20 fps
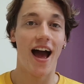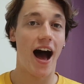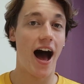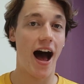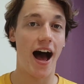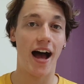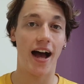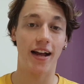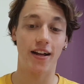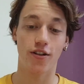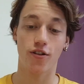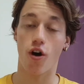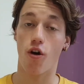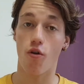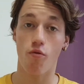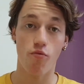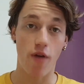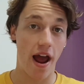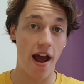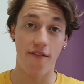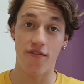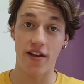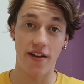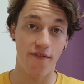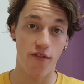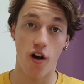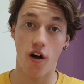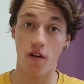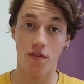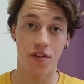and got heavily
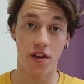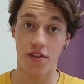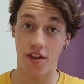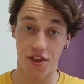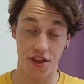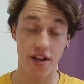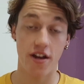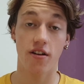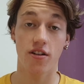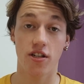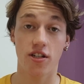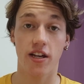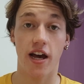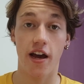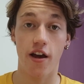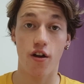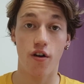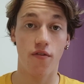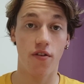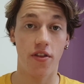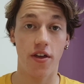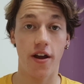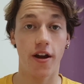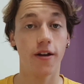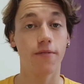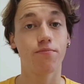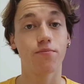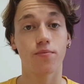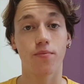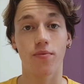involved in the Theatre Society over
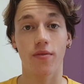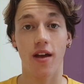there.